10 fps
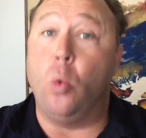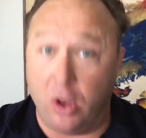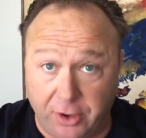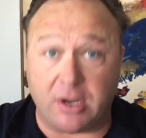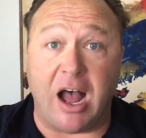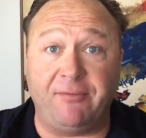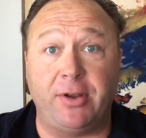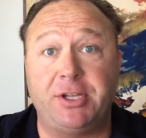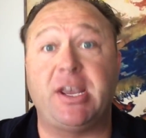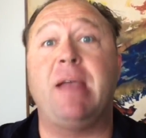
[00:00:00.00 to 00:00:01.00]
Will their
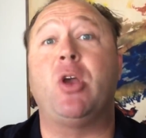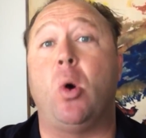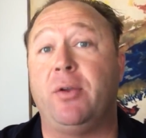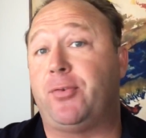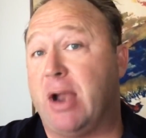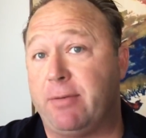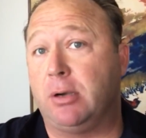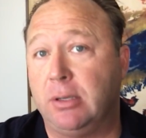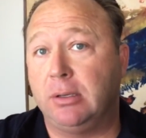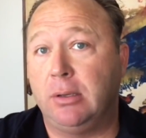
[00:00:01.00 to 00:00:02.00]
confidence game go on
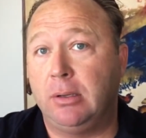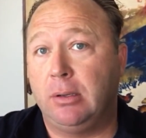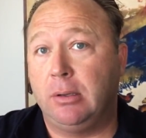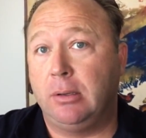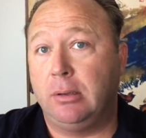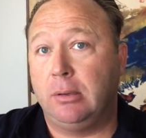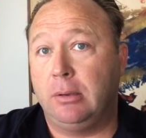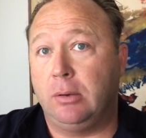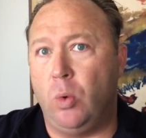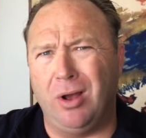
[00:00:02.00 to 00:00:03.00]
forever?
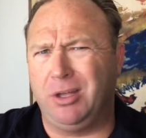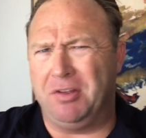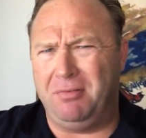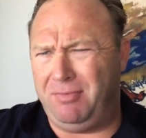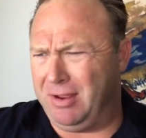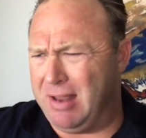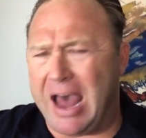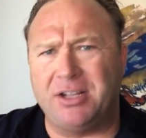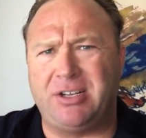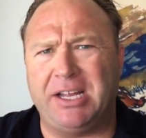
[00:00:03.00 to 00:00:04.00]
Will the
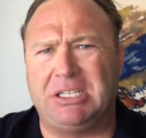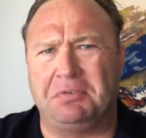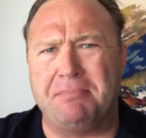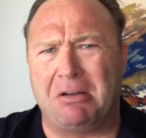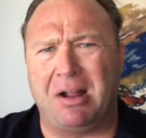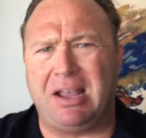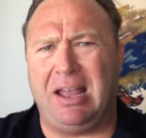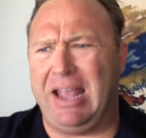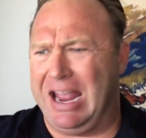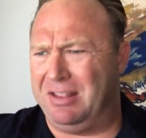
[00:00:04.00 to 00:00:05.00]
United States of
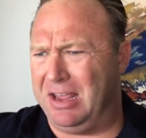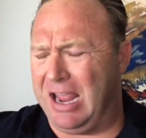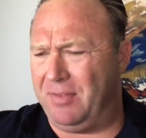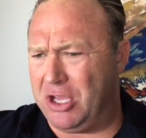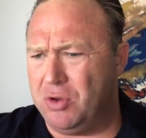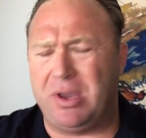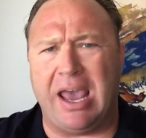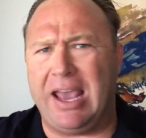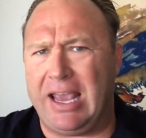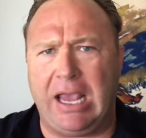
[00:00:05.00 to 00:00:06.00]
America and the, and the
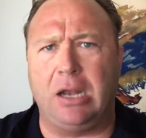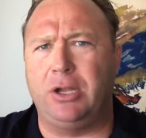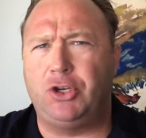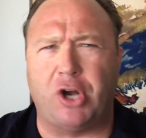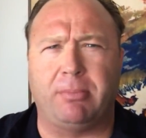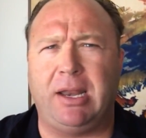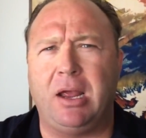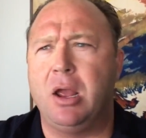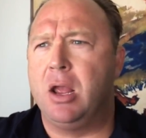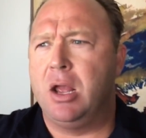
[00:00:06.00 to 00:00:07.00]
UK, England,
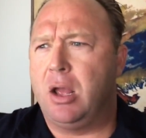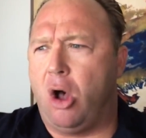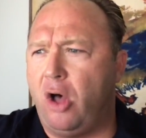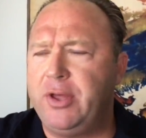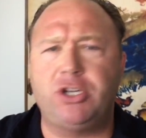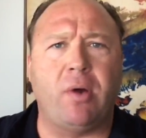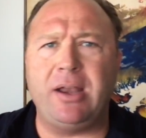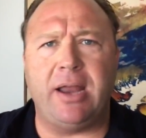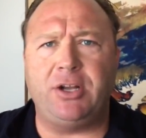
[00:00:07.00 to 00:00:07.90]
Germany, all these great